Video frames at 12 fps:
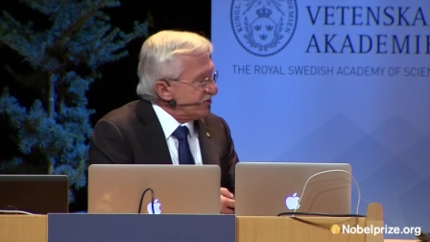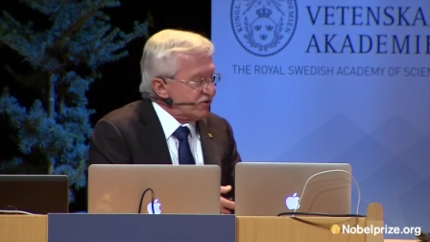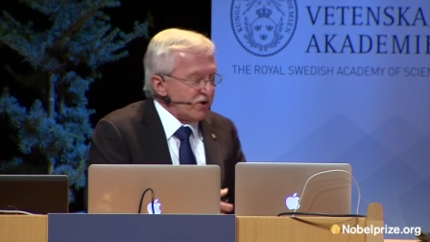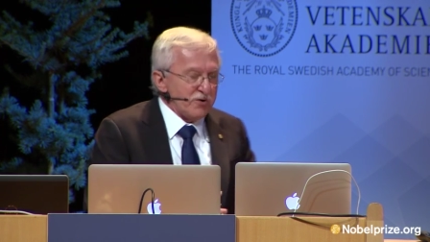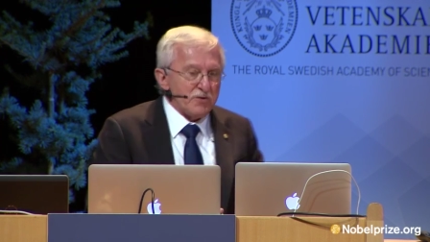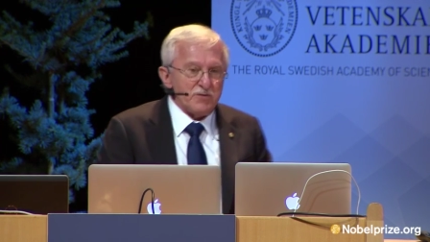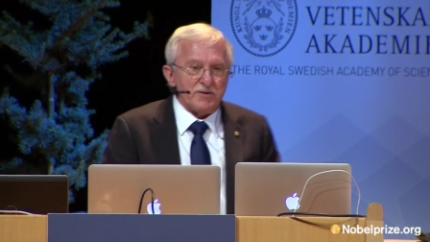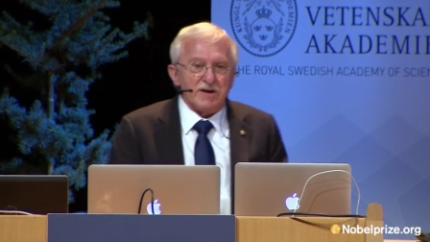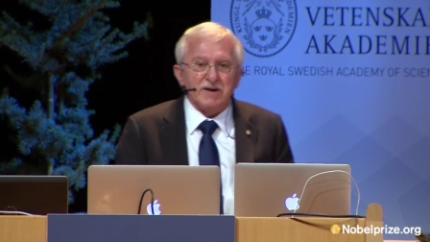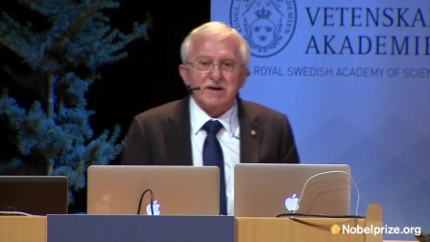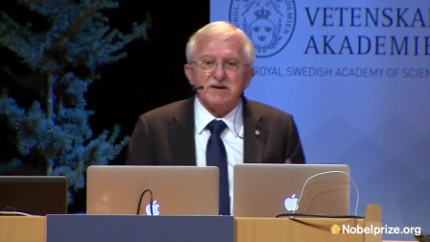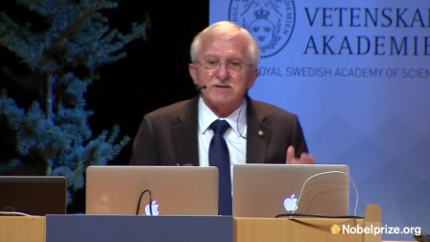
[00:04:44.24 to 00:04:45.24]
showed
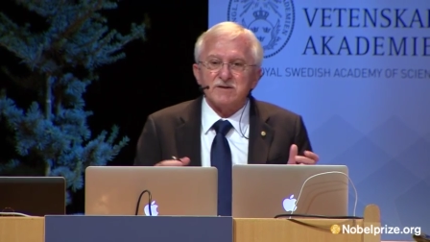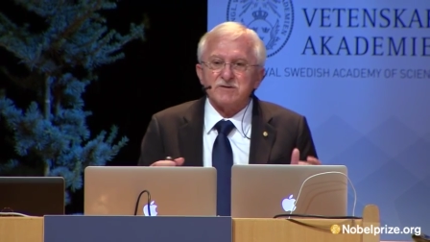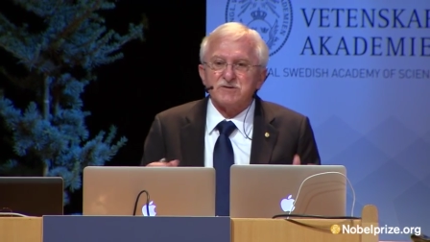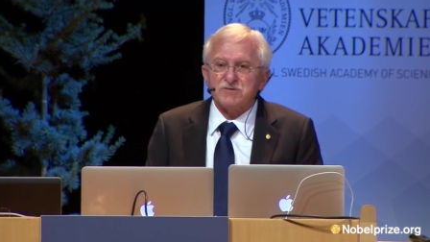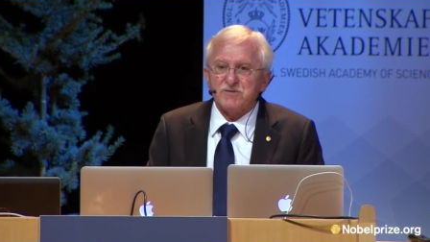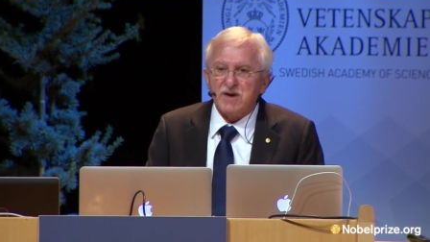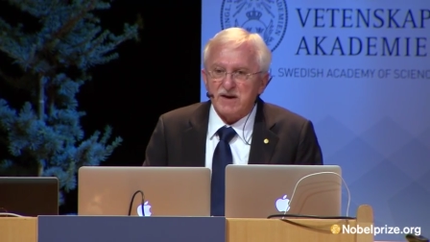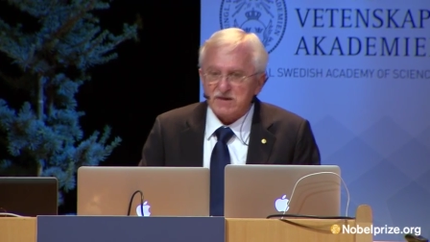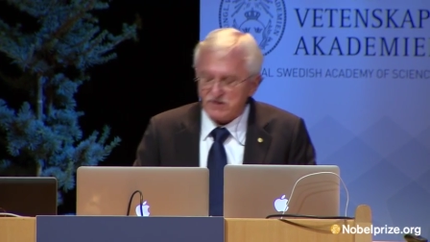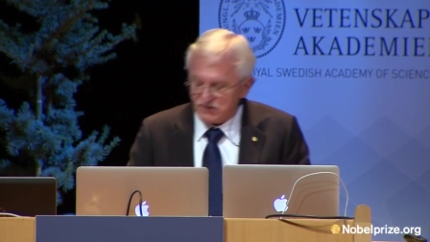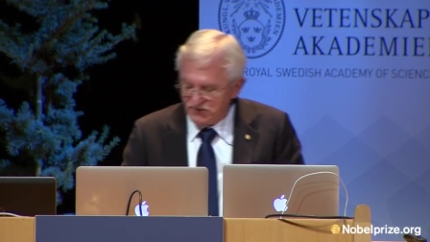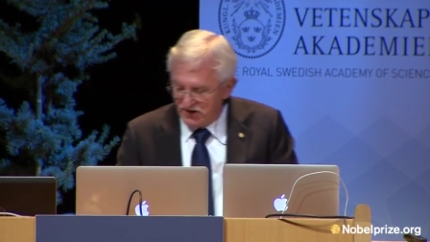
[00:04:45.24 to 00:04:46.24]
that
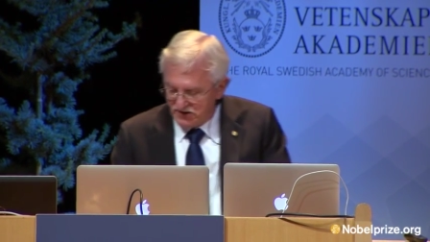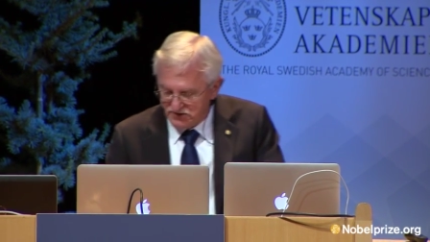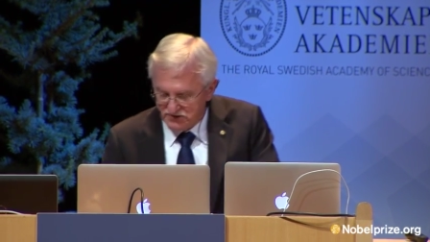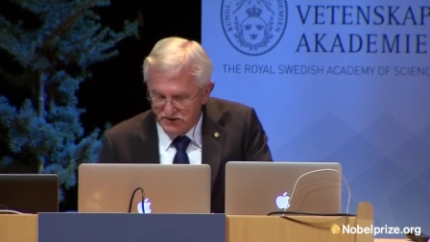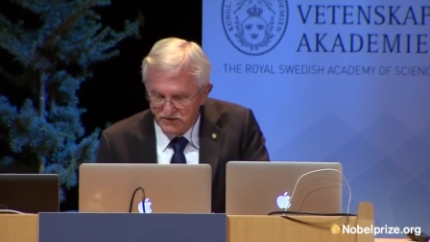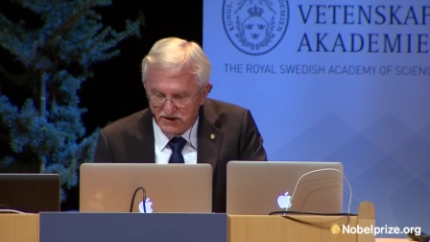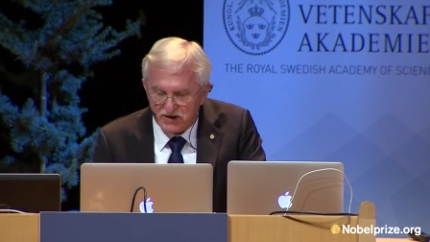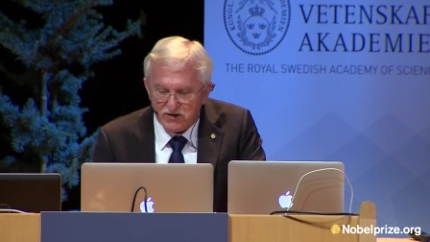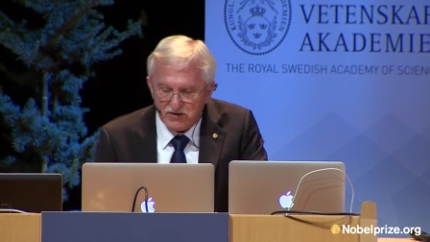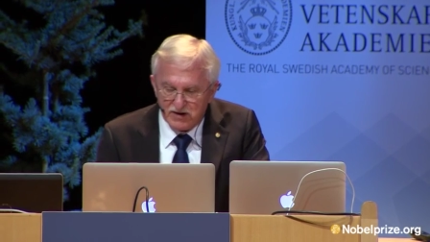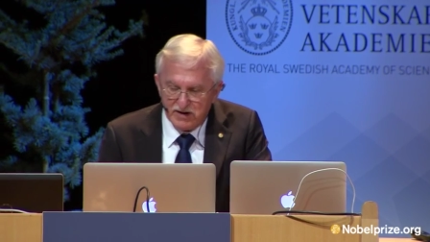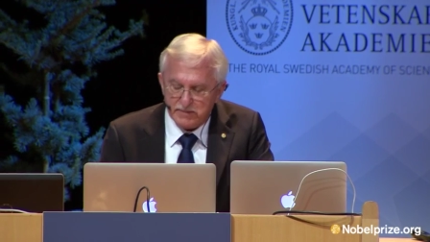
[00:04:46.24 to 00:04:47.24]
strand direction of E.
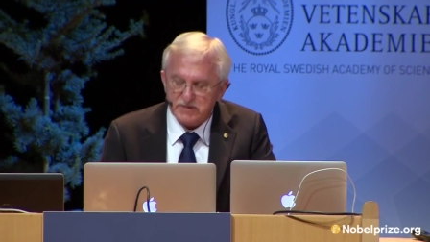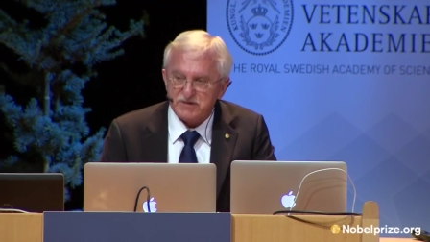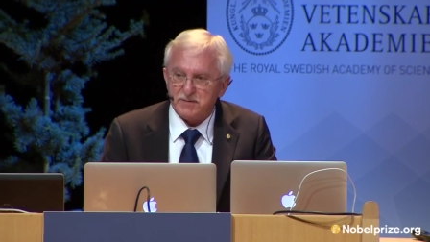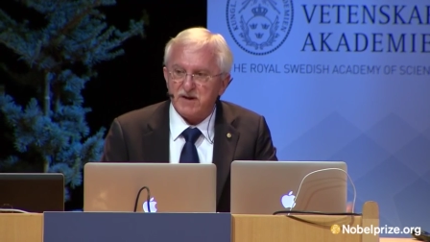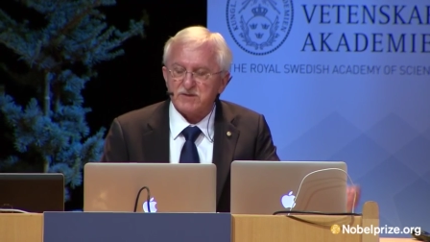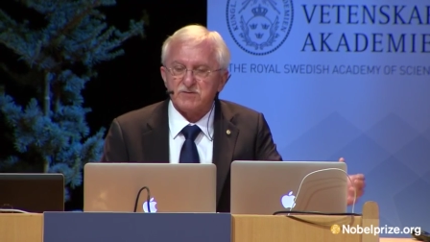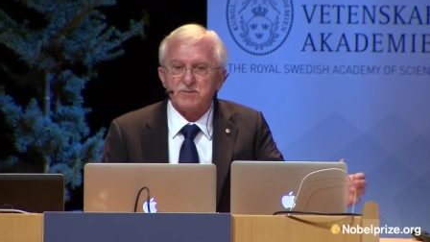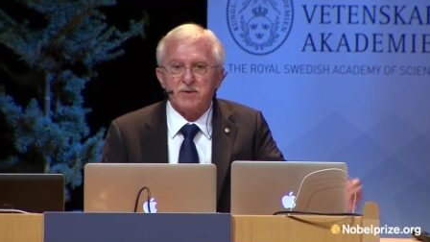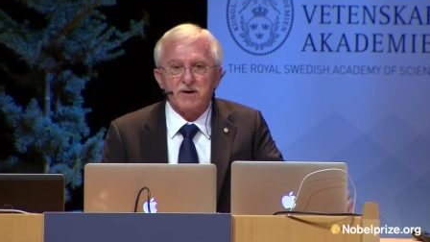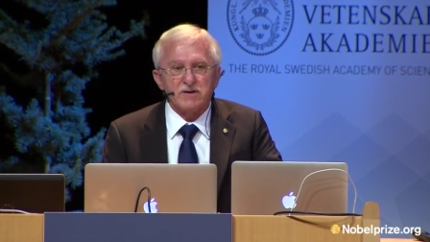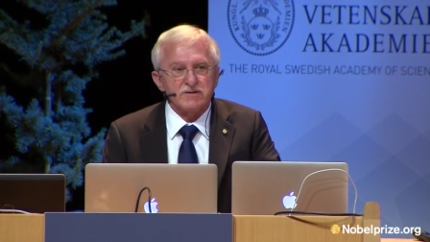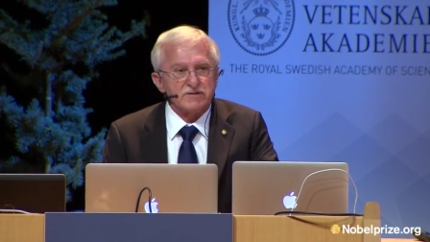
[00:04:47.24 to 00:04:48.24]
coli mismatch
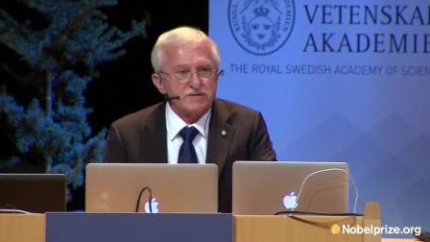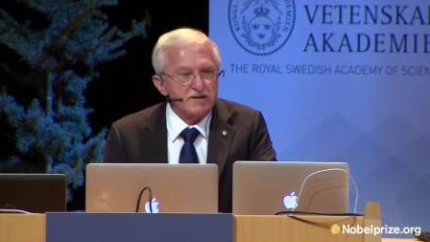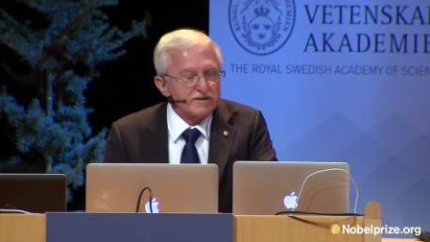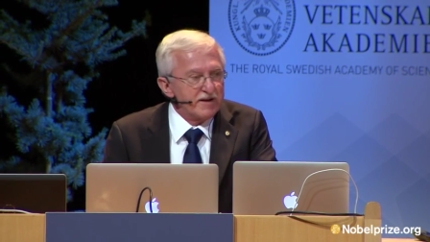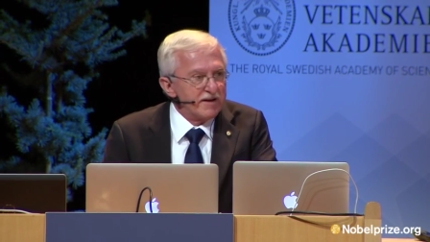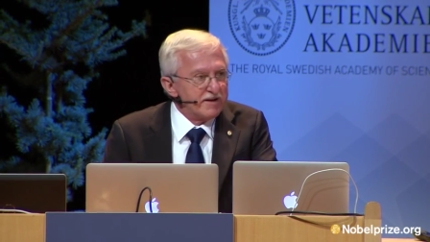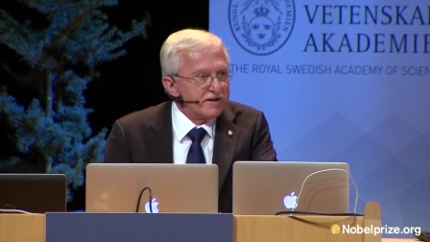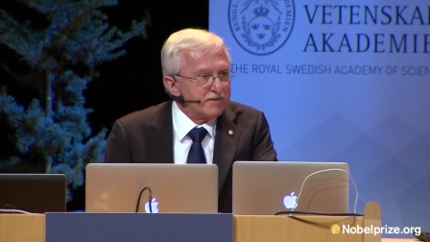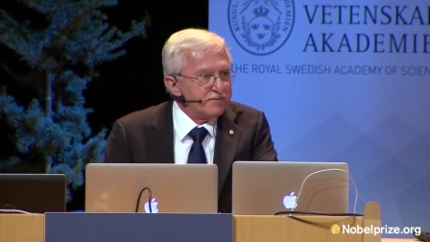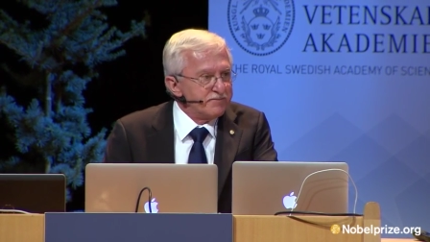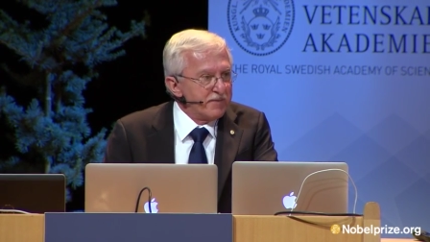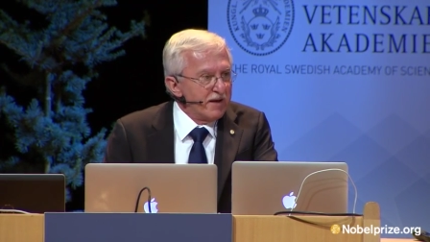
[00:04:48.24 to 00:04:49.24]
repair is
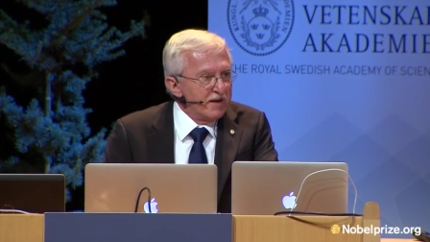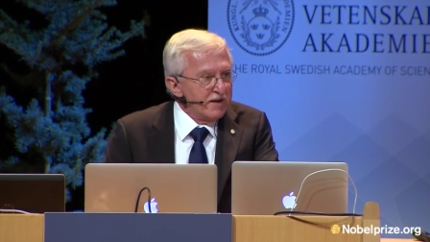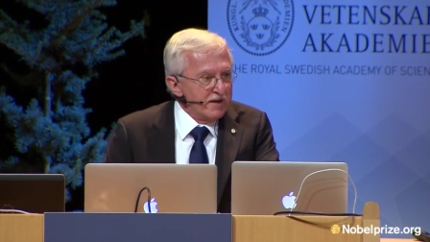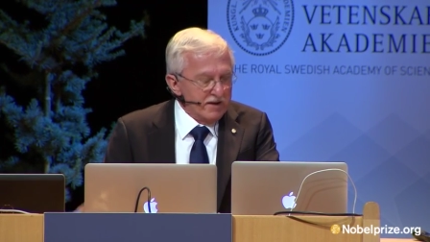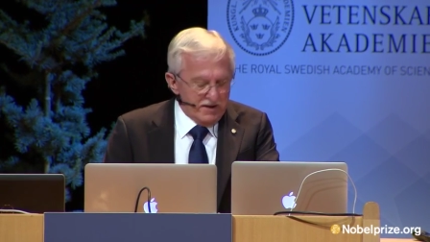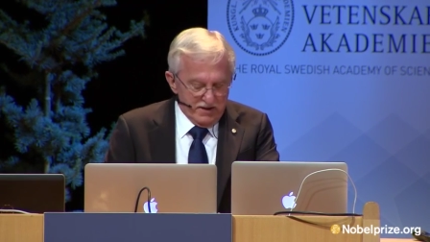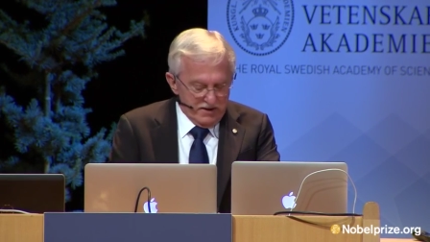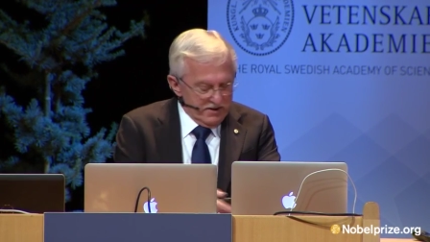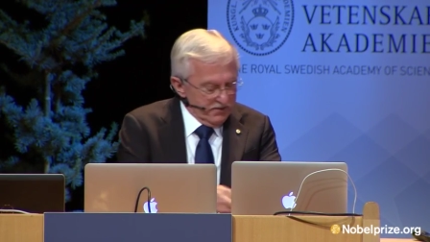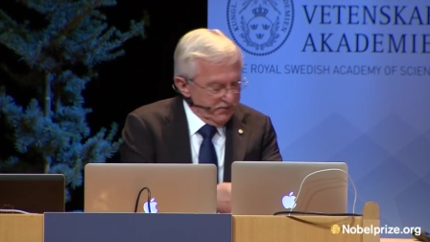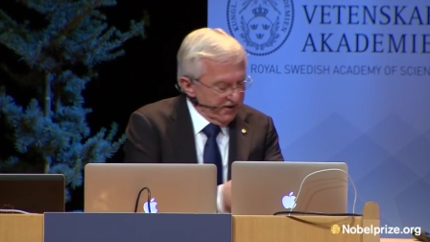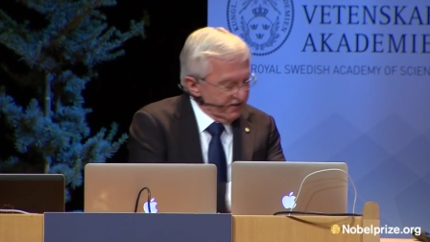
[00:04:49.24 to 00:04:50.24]
dictated
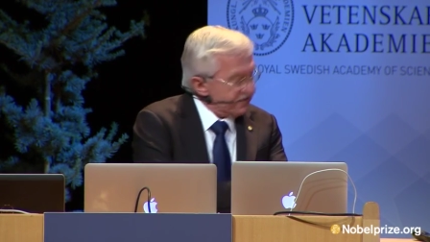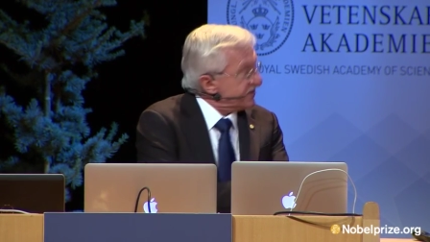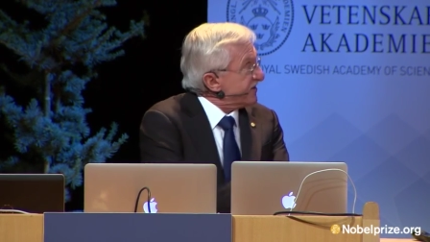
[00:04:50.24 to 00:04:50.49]
by the